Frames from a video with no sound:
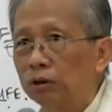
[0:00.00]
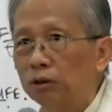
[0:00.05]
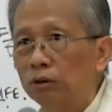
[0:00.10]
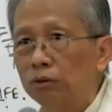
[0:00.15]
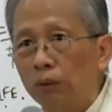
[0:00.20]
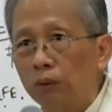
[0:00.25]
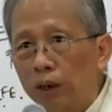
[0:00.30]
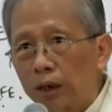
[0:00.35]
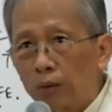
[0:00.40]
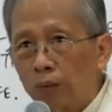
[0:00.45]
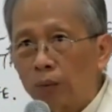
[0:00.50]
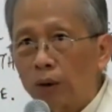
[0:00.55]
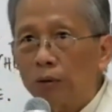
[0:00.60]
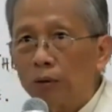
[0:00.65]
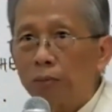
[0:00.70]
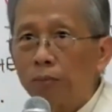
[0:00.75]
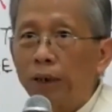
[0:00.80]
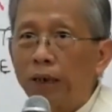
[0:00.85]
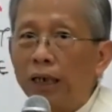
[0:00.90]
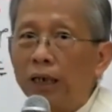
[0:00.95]
you're very well
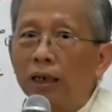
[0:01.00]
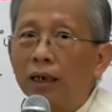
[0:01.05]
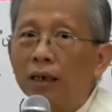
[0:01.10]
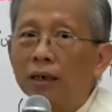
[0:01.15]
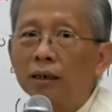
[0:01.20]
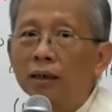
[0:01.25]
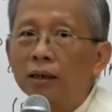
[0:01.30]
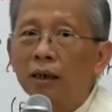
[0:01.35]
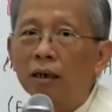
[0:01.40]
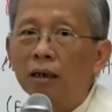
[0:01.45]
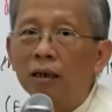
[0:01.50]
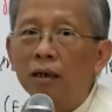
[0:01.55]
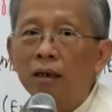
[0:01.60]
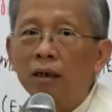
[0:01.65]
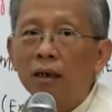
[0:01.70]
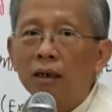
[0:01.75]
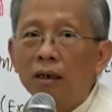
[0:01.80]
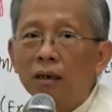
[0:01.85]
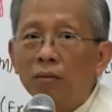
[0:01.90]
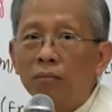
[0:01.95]
paid, understand?
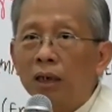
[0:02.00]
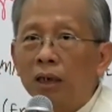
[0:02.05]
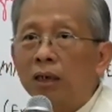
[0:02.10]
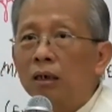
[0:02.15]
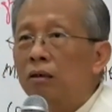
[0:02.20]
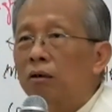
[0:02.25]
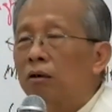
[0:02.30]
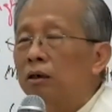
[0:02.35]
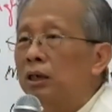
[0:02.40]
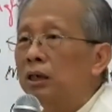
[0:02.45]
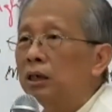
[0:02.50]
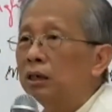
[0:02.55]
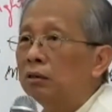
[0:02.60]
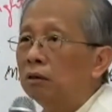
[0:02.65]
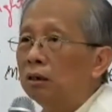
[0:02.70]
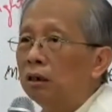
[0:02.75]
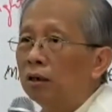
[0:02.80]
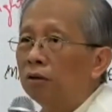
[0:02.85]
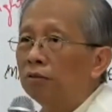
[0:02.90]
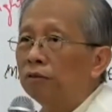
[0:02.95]
But the
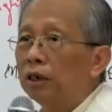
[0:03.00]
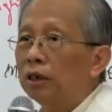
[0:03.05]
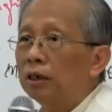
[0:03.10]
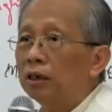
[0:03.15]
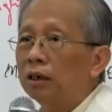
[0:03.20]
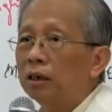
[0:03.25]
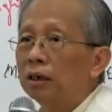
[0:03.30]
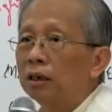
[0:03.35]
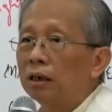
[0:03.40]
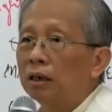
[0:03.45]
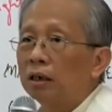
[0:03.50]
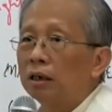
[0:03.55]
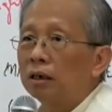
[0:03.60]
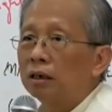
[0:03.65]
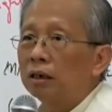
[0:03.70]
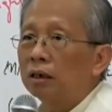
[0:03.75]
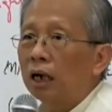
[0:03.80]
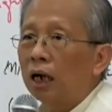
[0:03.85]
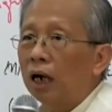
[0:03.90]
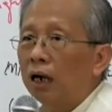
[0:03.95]
consequence of it,
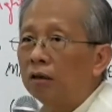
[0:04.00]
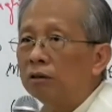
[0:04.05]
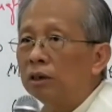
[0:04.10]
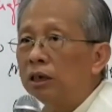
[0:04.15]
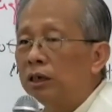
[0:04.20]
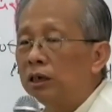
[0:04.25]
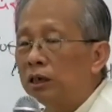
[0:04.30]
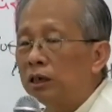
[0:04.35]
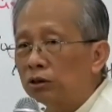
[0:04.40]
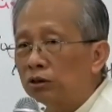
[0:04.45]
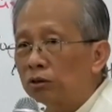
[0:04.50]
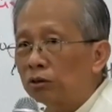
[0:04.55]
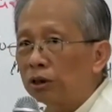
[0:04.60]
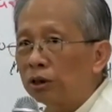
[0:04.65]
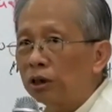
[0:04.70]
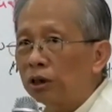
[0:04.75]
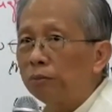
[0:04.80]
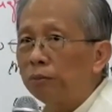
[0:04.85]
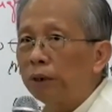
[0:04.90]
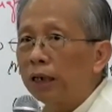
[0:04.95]
how he
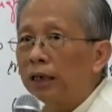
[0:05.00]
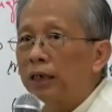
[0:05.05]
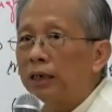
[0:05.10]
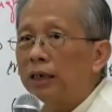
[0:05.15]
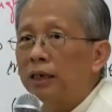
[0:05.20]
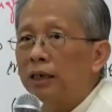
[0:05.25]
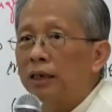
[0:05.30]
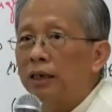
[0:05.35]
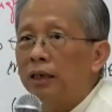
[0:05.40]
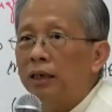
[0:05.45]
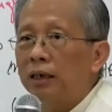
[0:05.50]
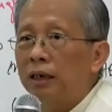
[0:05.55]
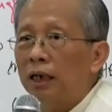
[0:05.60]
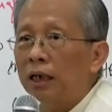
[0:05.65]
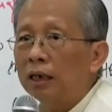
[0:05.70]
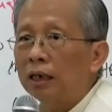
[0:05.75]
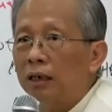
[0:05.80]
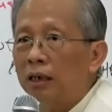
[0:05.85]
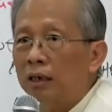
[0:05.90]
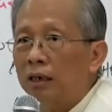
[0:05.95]
destroyed humanity
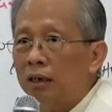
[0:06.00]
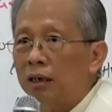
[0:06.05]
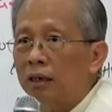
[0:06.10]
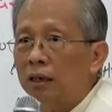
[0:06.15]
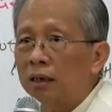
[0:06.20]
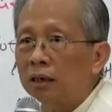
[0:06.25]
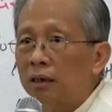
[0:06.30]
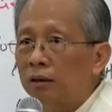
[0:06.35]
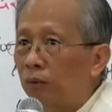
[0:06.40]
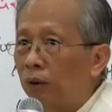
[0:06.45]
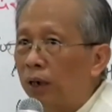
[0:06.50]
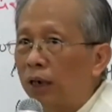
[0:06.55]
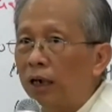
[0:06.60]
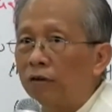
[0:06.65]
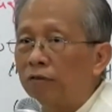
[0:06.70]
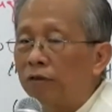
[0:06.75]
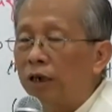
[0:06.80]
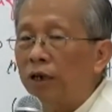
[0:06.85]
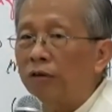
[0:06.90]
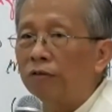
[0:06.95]
and
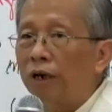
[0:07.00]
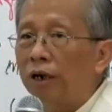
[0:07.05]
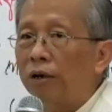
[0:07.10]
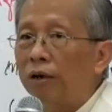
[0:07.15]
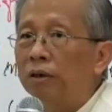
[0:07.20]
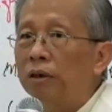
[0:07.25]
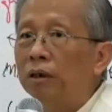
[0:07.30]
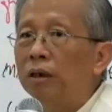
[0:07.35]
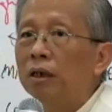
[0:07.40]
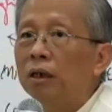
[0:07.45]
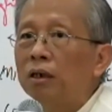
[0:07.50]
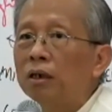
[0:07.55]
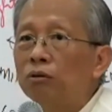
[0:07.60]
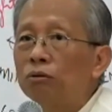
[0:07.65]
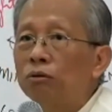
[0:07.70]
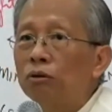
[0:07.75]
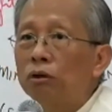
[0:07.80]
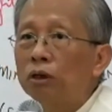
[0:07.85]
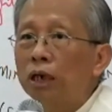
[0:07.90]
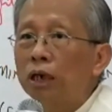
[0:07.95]
whatever,
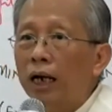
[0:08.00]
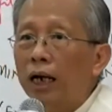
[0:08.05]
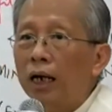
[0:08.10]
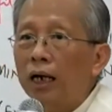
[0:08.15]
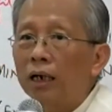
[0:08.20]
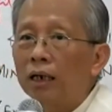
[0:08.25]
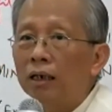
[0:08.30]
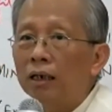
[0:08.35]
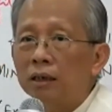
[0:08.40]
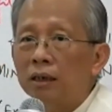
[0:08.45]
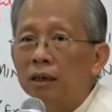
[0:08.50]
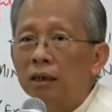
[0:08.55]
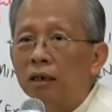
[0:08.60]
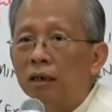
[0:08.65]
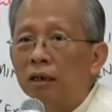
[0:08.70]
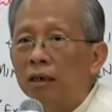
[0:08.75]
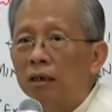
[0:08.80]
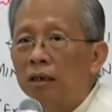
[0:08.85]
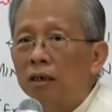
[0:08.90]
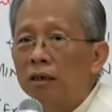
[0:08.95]
you don't care,
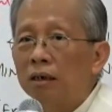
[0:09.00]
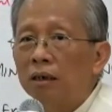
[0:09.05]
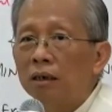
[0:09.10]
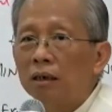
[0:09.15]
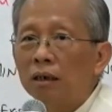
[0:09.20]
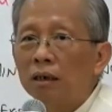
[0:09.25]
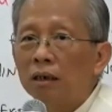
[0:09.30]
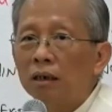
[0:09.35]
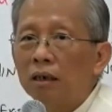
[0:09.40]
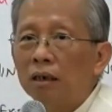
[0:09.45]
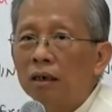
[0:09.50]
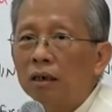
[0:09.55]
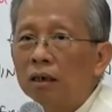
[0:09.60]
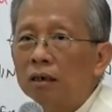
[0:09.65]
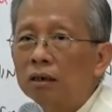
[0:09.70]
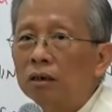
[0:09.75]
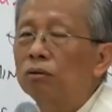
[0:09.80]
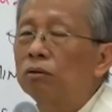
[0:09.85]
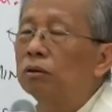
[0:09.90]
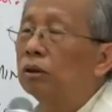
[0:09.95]
understand?
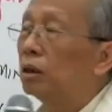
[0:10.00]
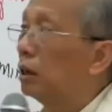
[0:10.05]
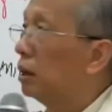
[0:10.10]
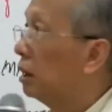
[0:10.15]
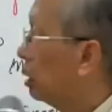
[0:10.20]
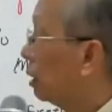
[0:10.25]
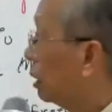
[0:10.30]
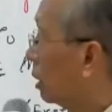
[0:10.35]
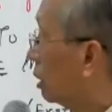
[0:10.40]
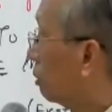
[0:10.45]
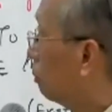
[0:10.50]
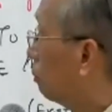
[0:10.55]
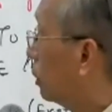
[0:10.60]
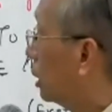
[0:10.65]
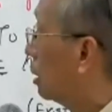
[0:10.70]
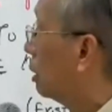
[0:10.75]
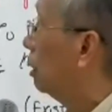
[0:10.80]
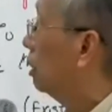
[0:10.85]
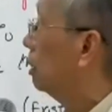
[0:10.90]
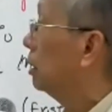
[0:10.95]
So,
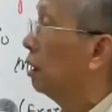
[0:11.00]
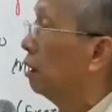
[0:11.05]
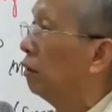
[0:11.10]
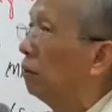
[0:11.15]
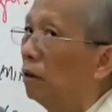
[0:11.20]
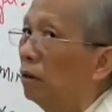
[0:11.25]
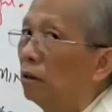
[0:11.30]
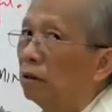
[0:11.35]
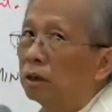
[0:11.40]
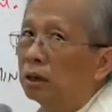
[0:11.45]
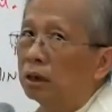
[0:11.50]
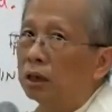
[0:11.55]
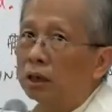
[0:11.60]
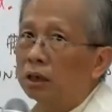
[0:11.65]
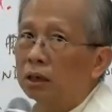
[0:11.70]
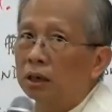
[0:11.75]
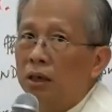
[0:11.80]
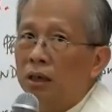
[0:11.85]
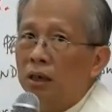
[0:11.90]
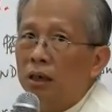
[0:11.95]
because of all this,